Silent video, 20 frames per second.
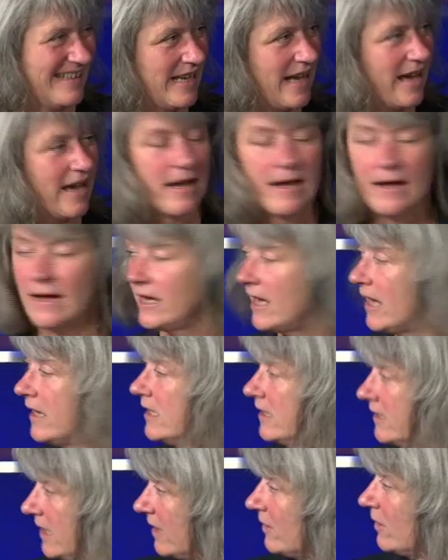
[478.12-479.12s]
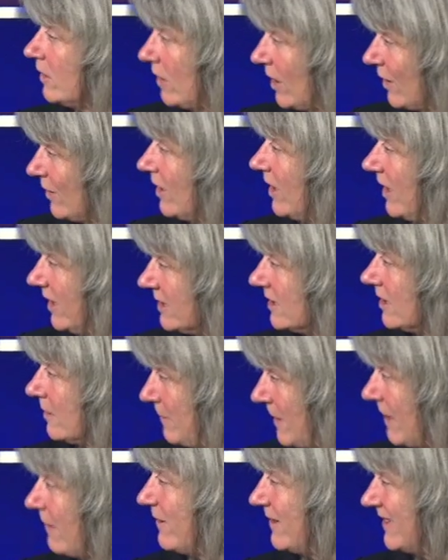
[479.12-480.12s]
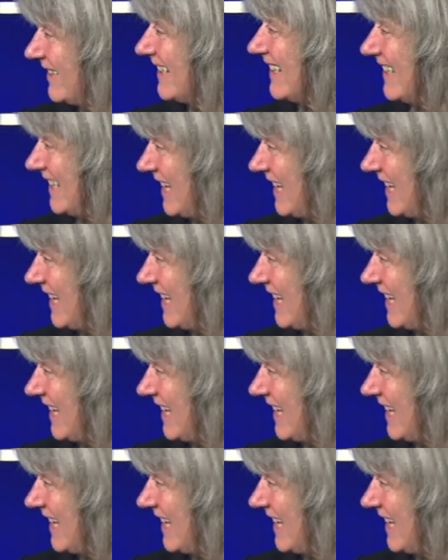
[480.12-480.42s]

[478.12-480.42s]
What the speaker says: Yeah, and it's apparently,